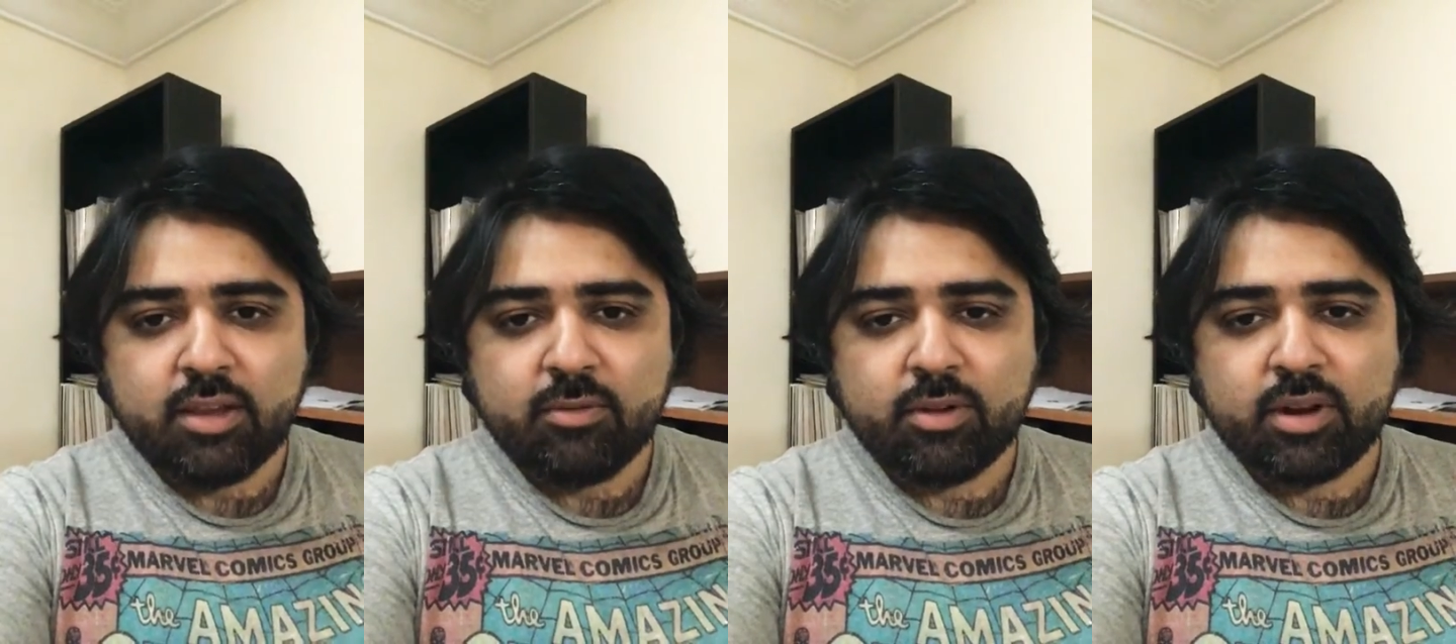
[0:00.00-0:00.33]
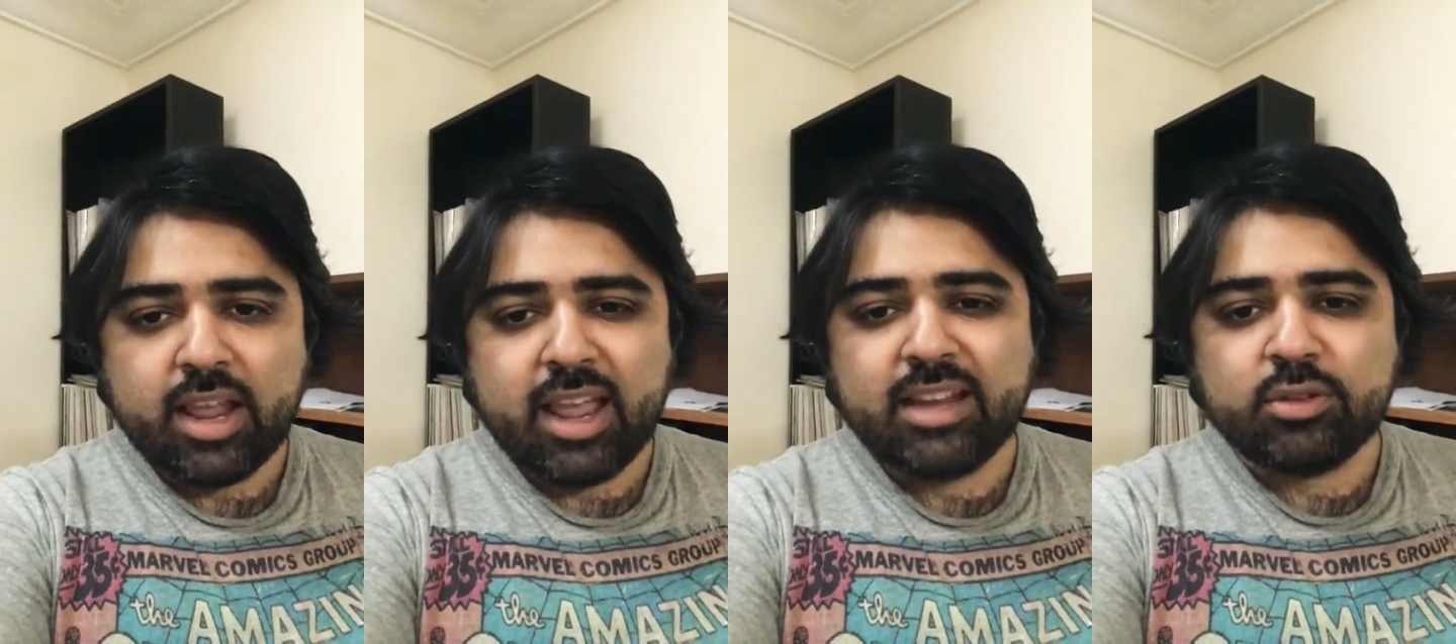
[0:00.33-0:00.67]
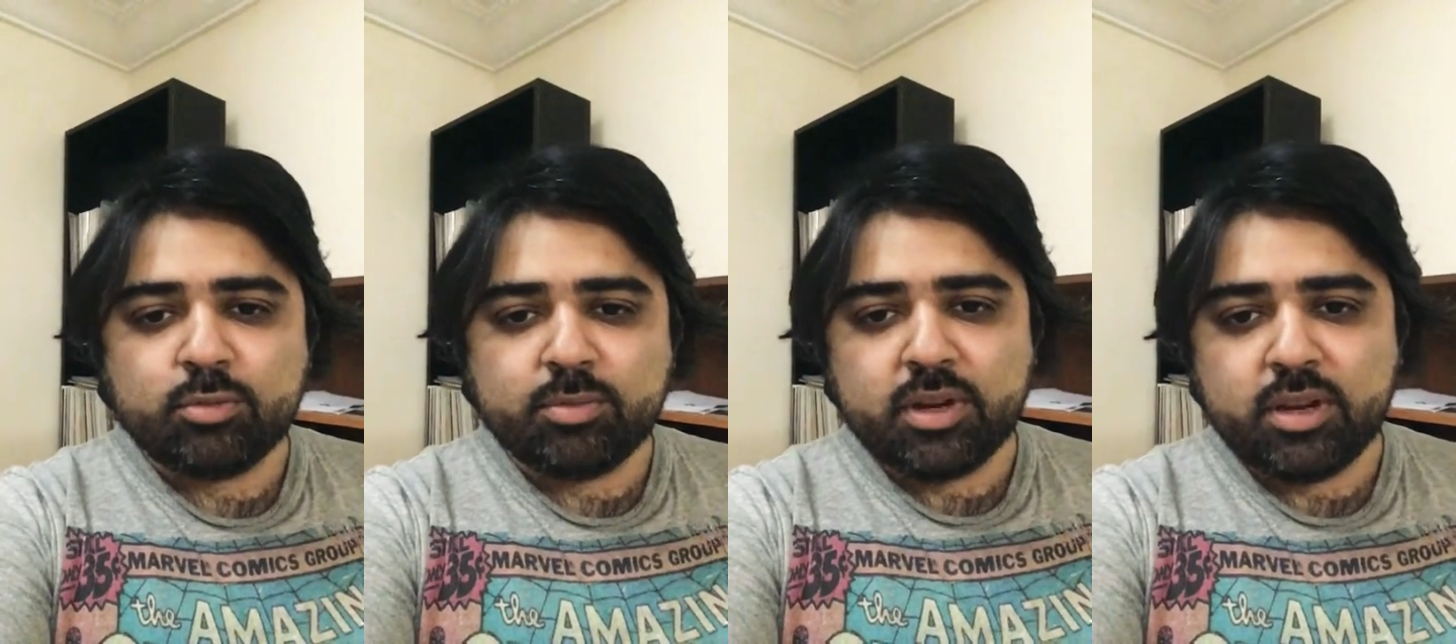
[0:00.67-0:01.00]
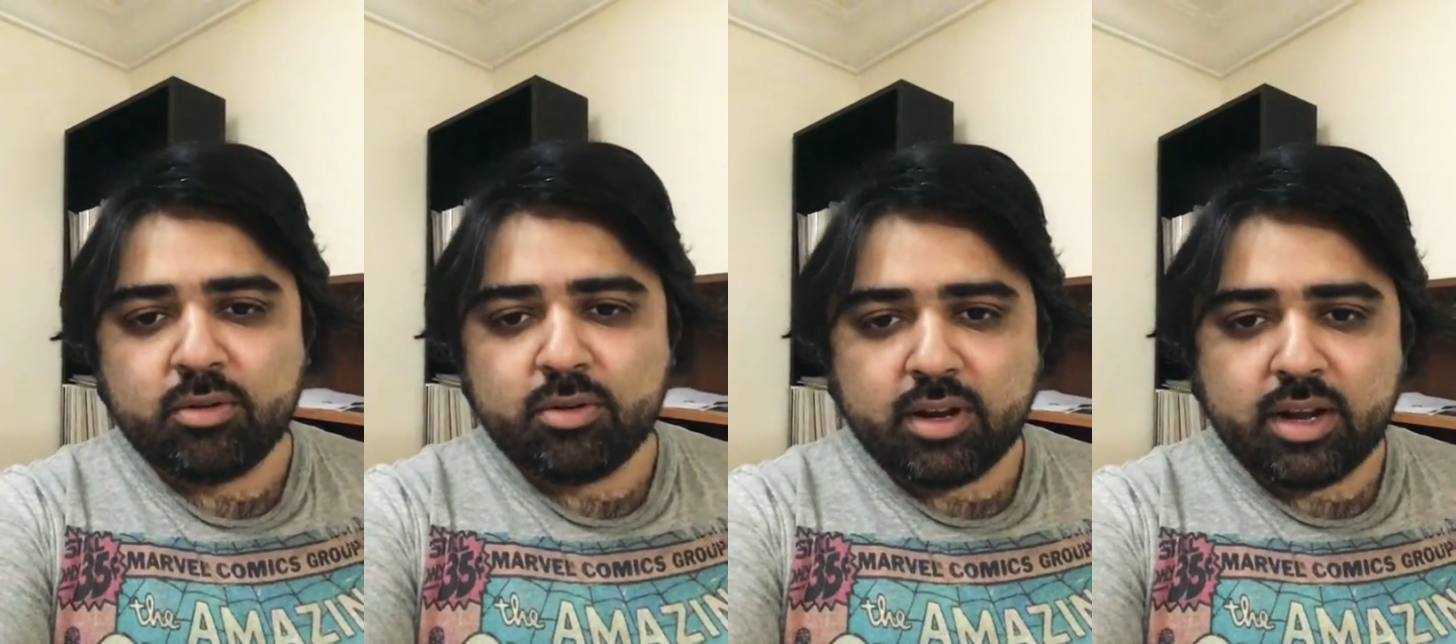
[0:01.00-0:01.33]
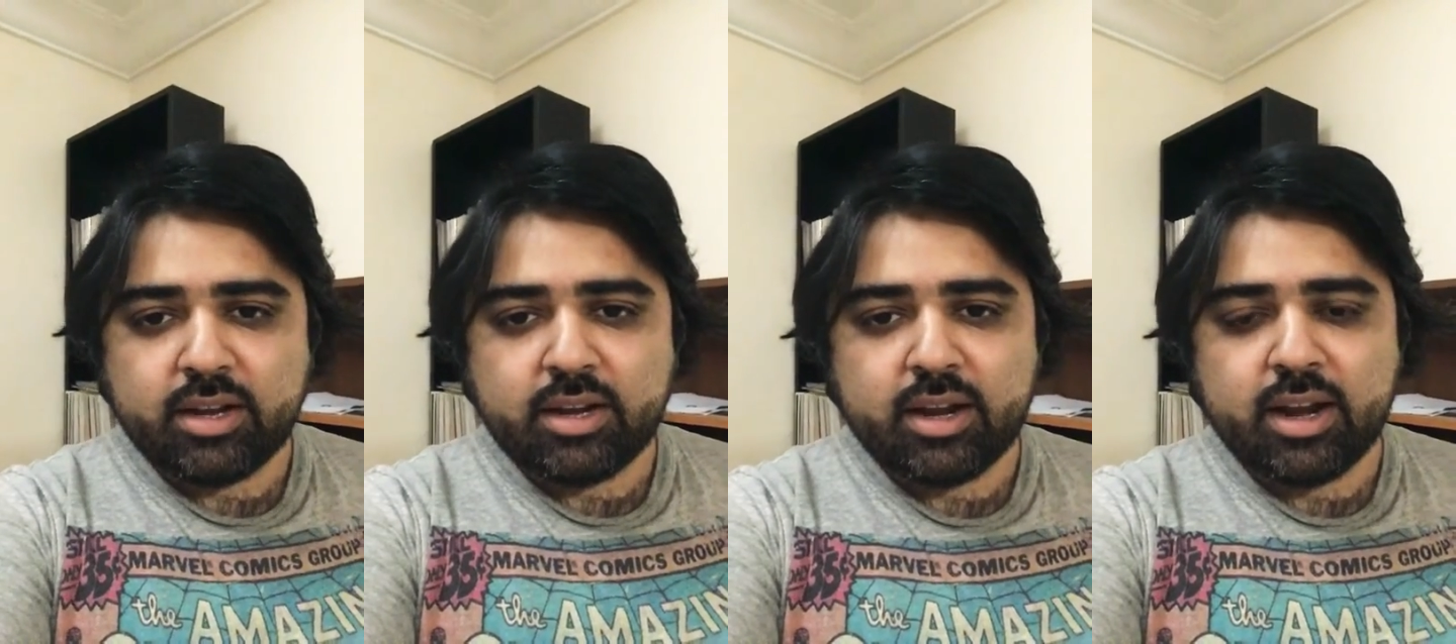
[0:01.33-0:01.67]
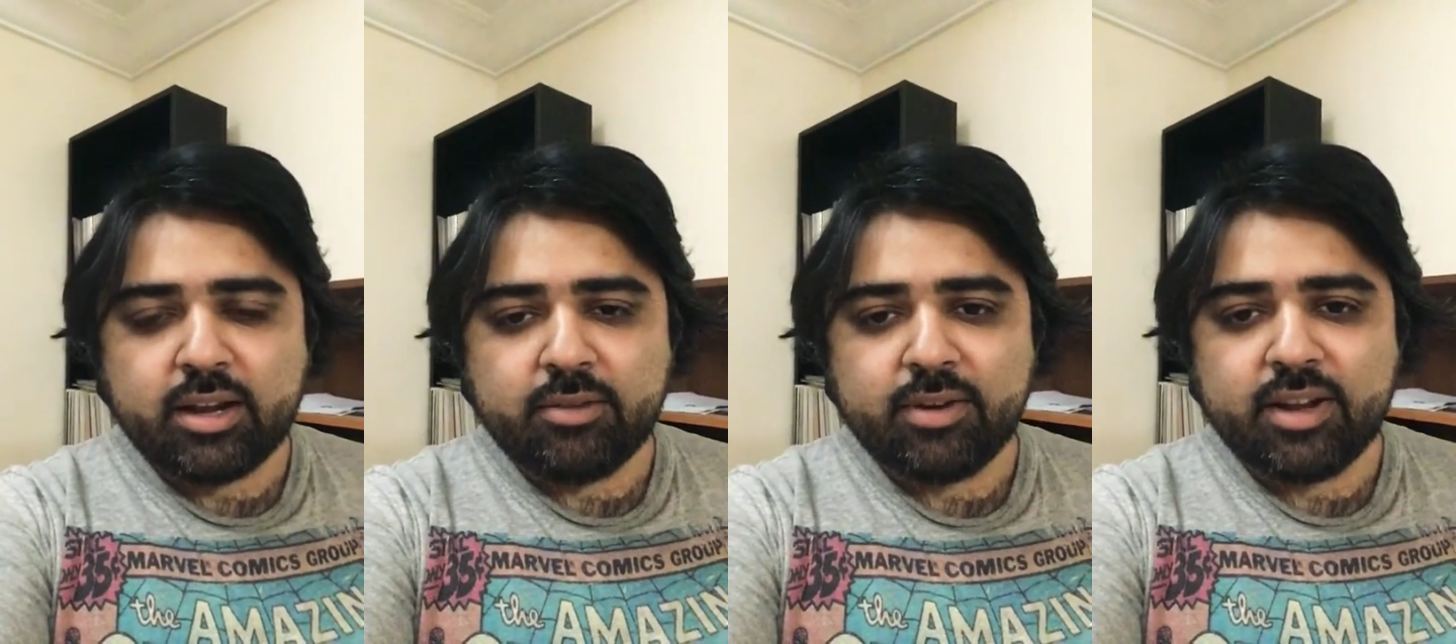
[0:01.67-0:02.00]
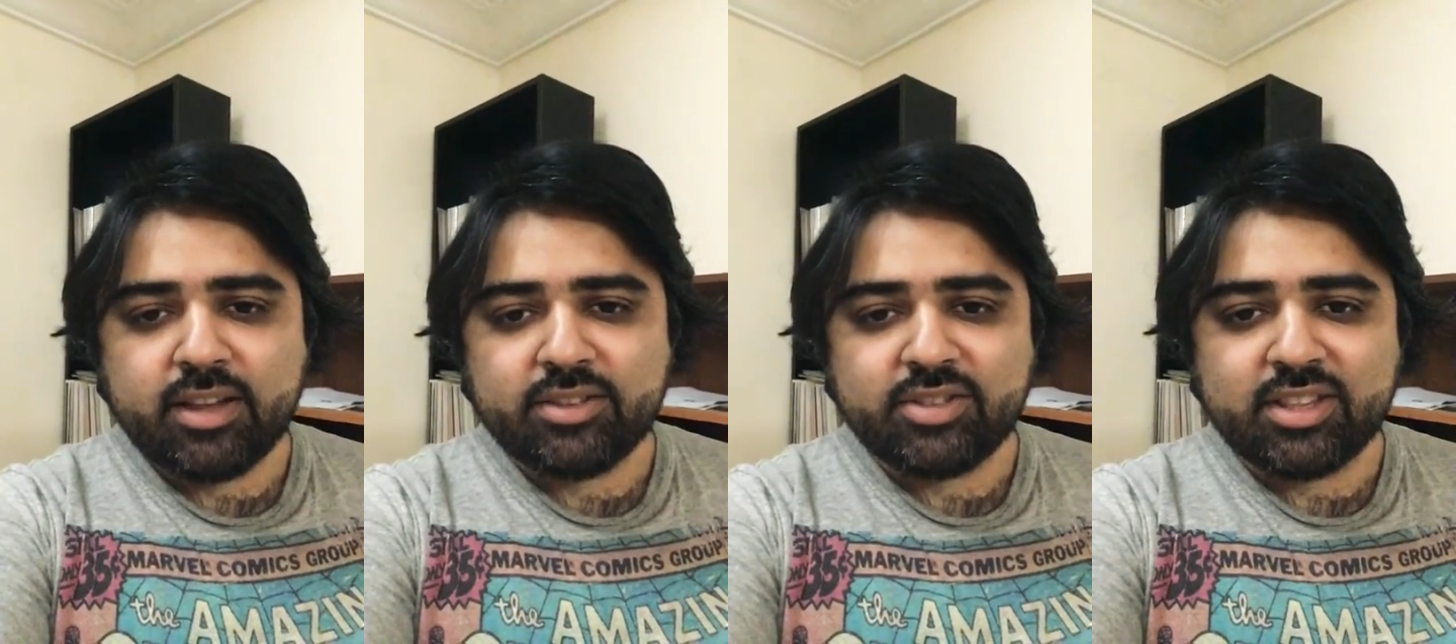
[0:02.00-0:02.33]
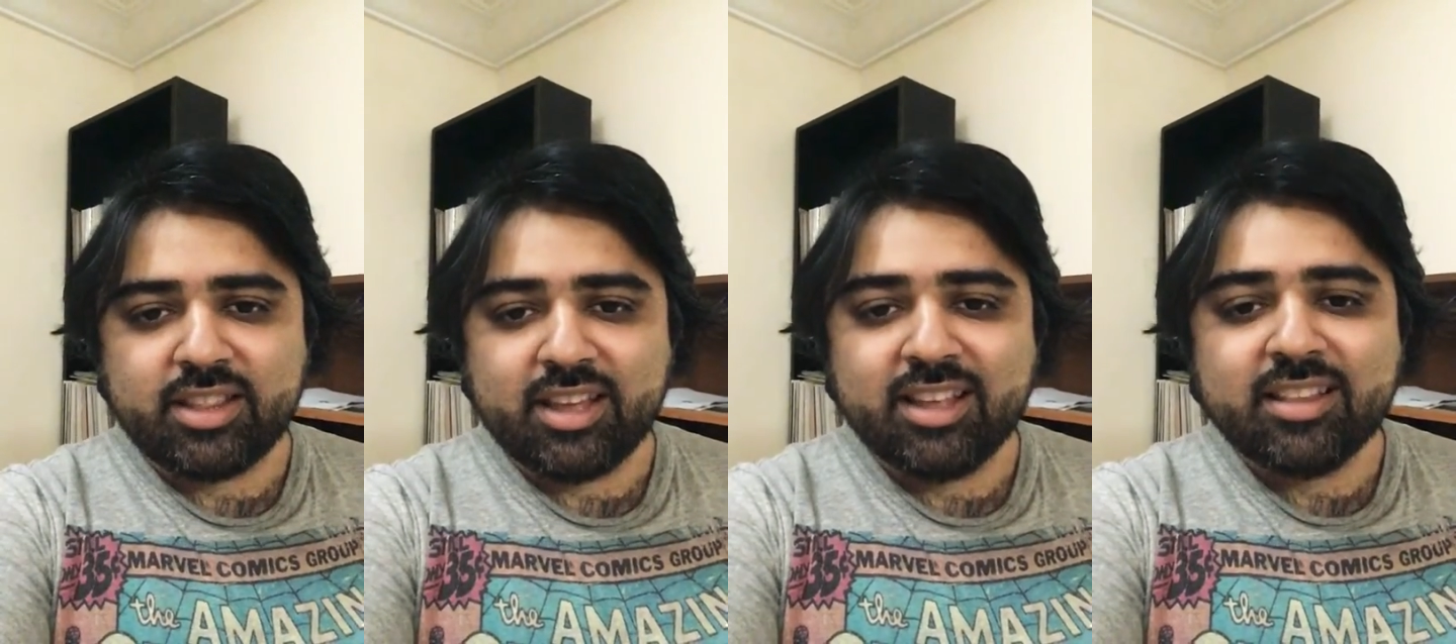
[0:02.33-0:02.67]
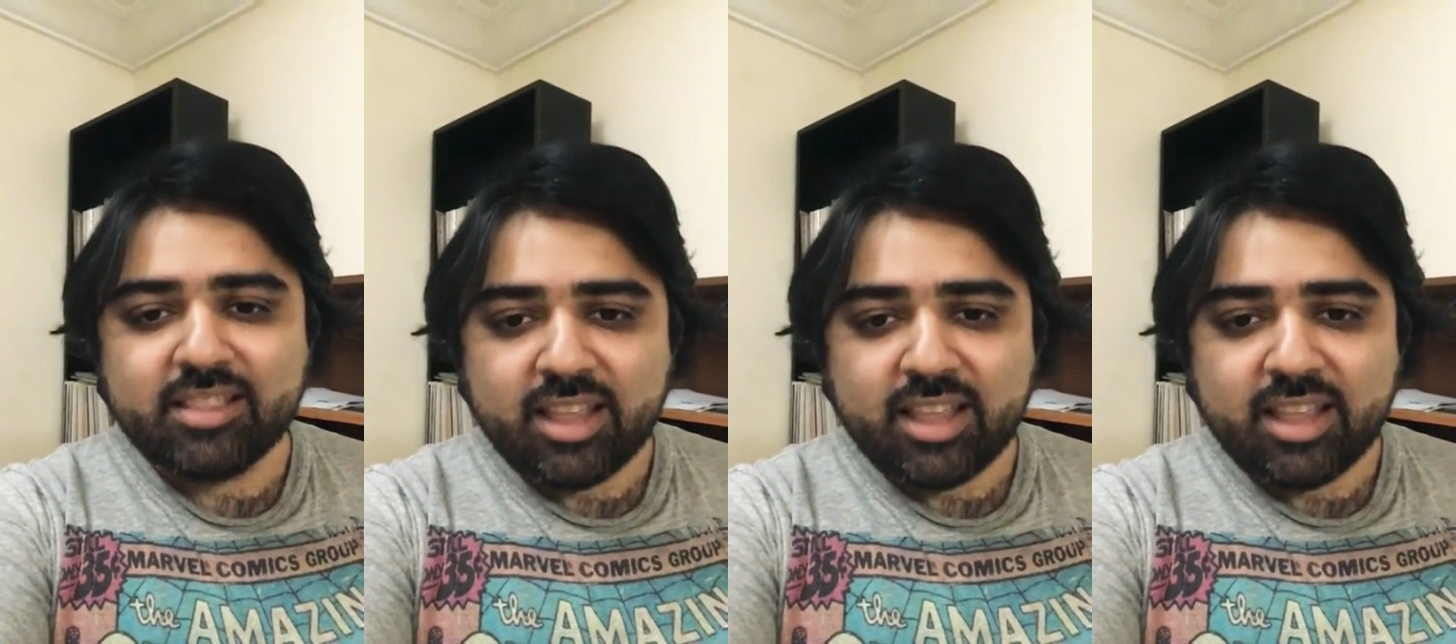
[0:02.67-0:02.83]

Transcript: for any superhero related activity in Jeddah.